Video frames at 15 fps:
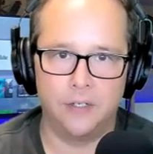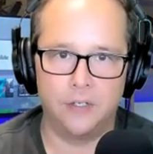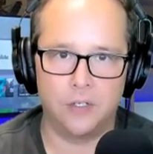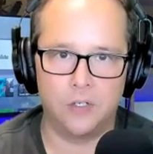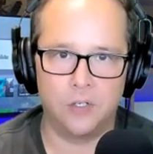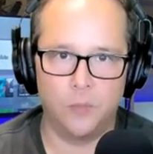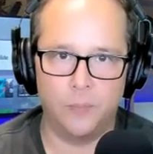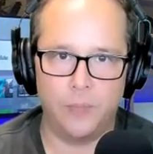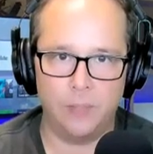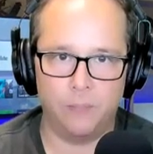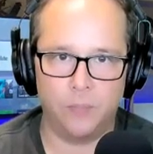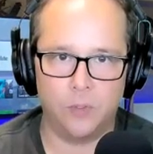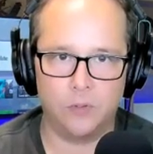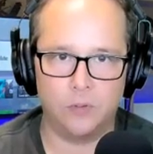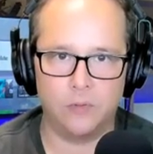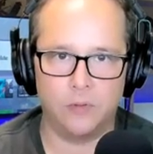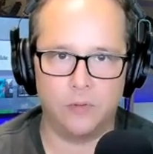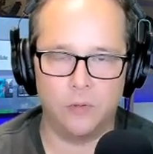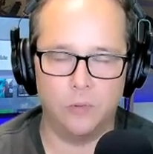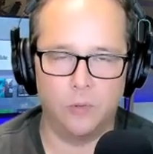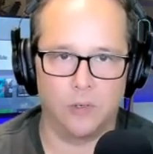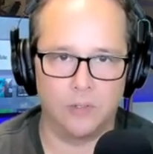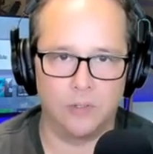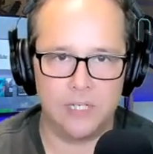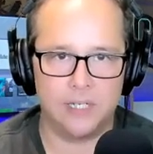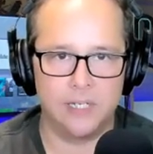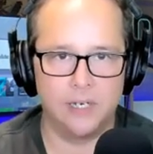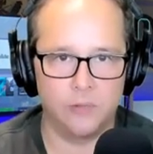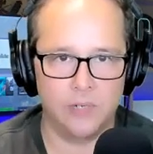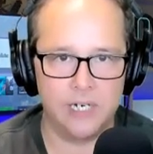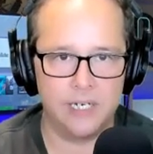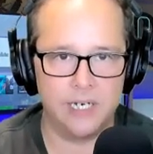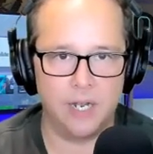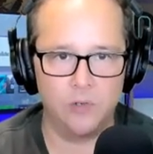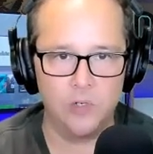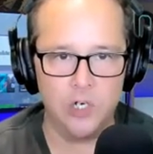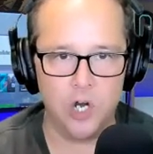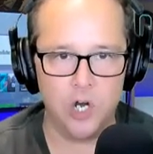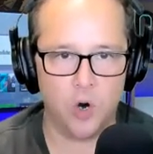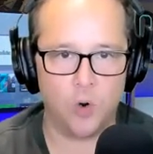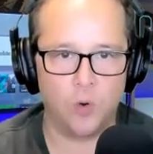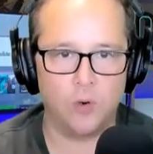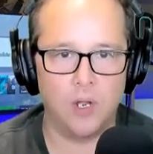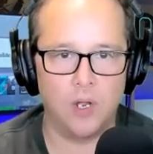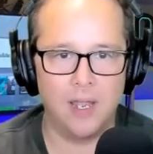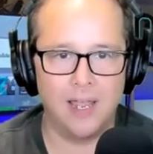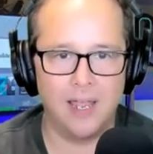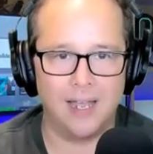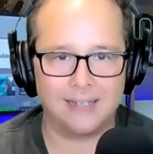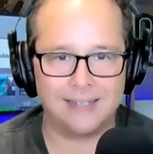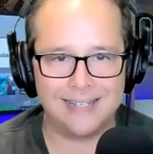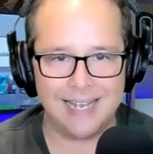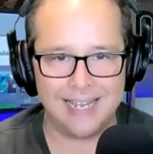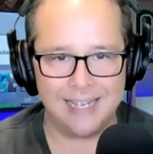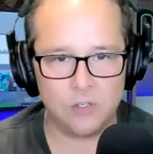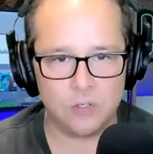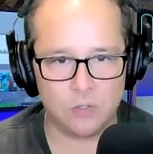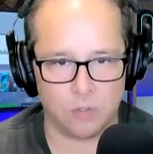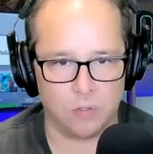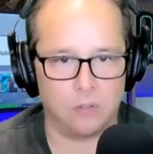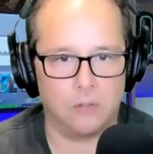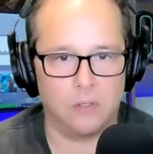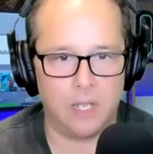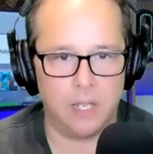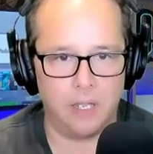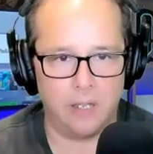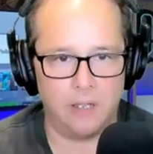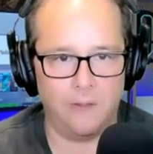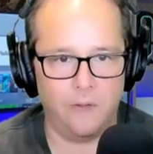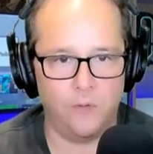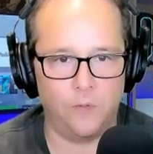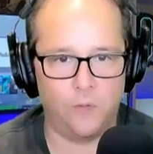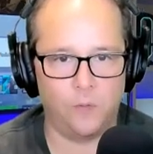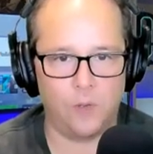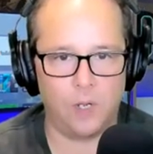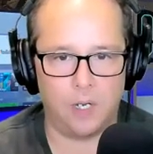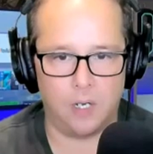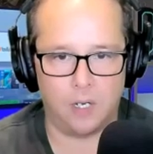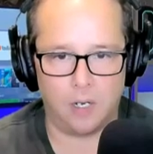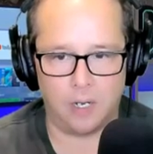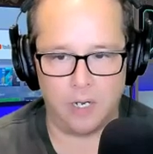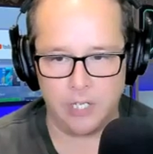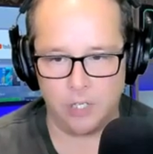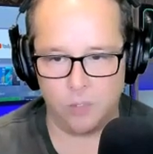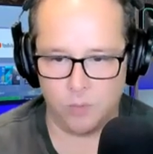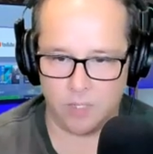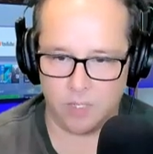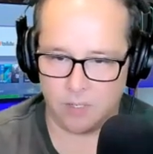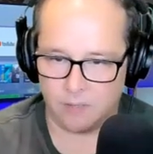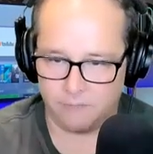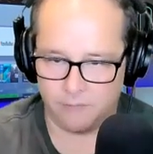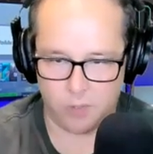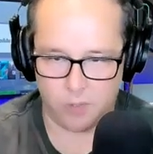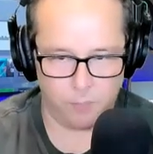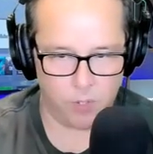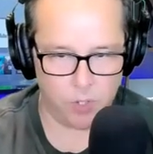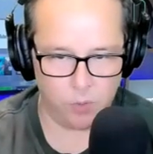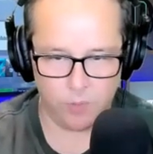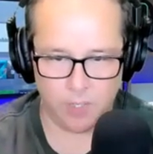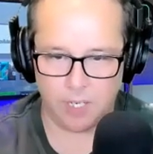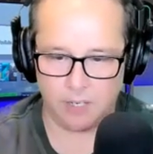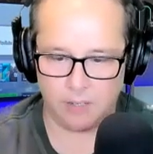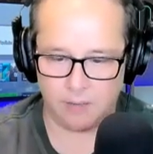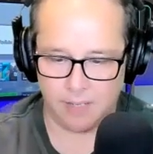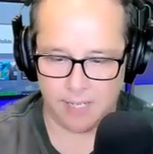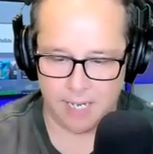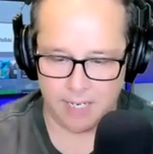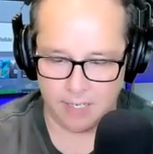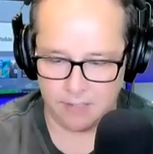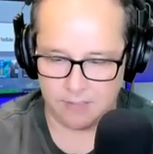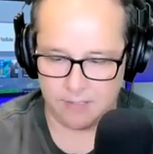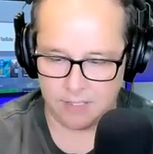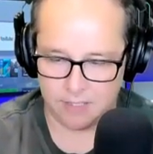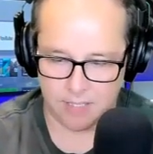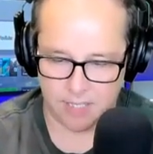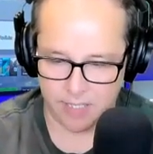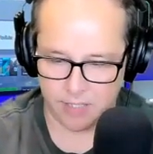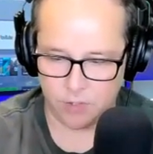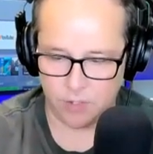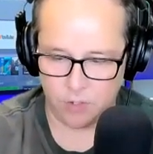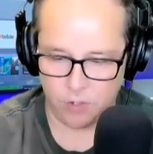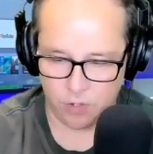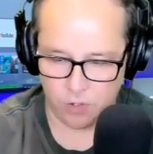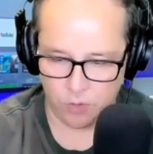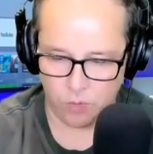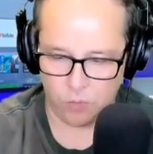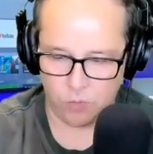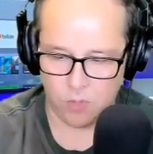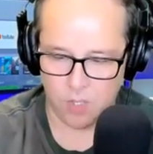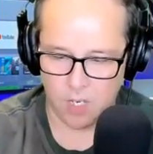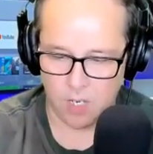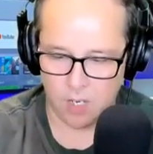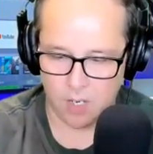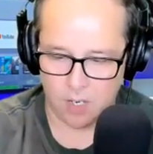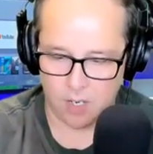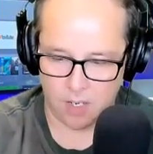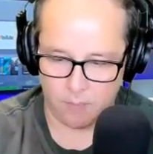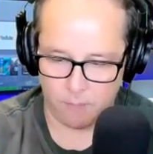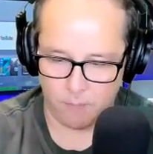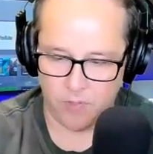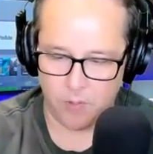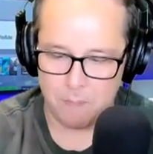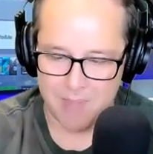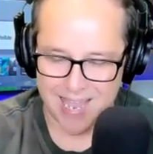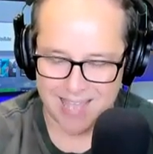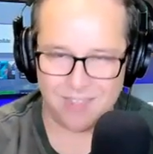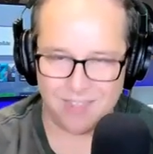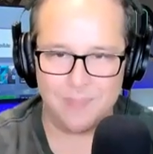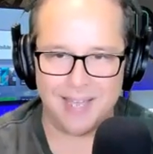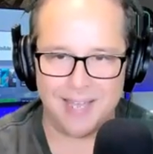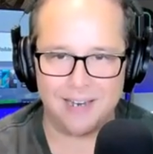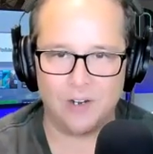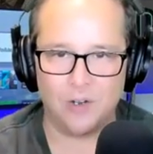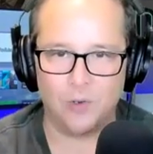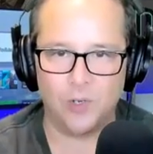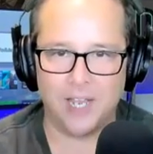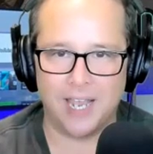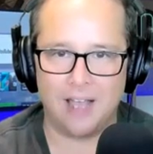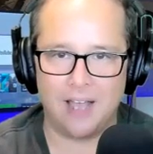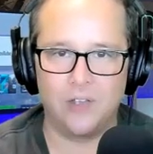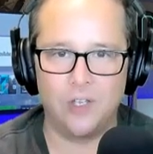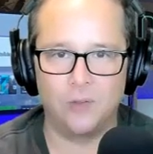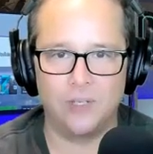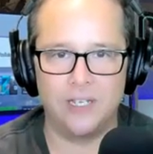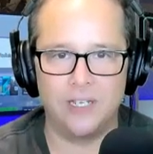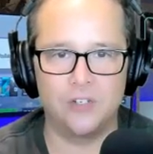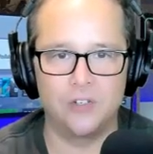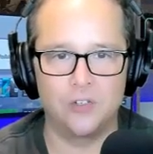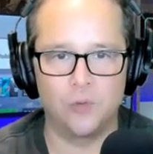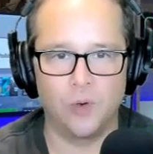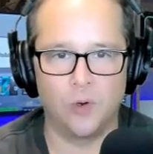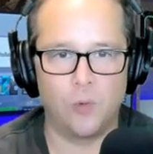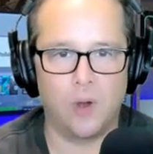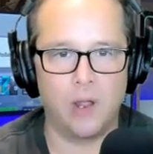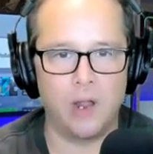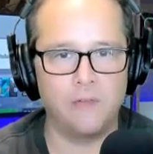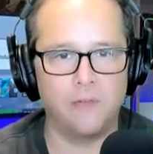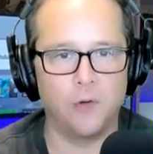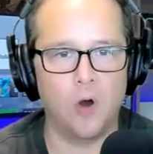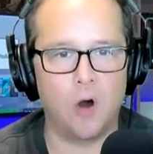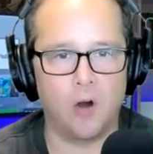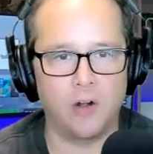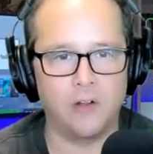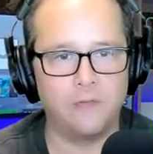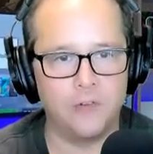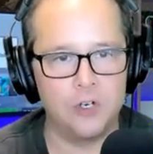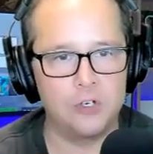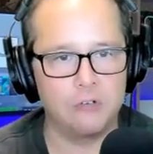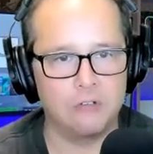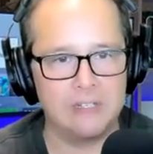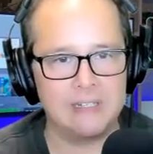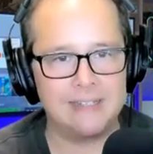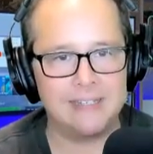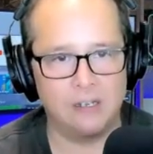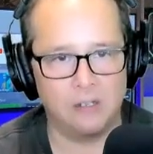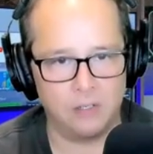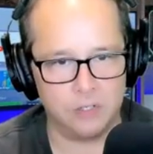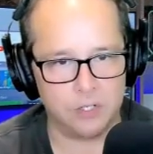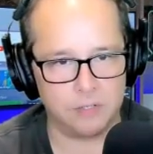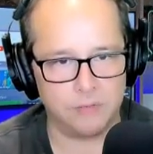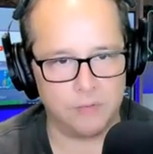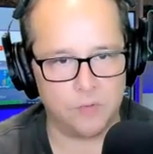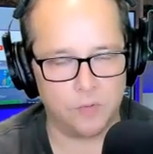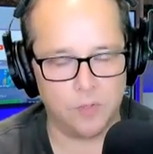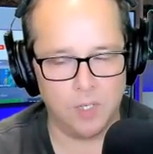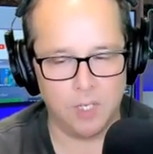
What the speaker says: Just so people who are listening right now know, a tensor is a unit of computing that is designed to do the mathematical calculations required for artificial intelligence.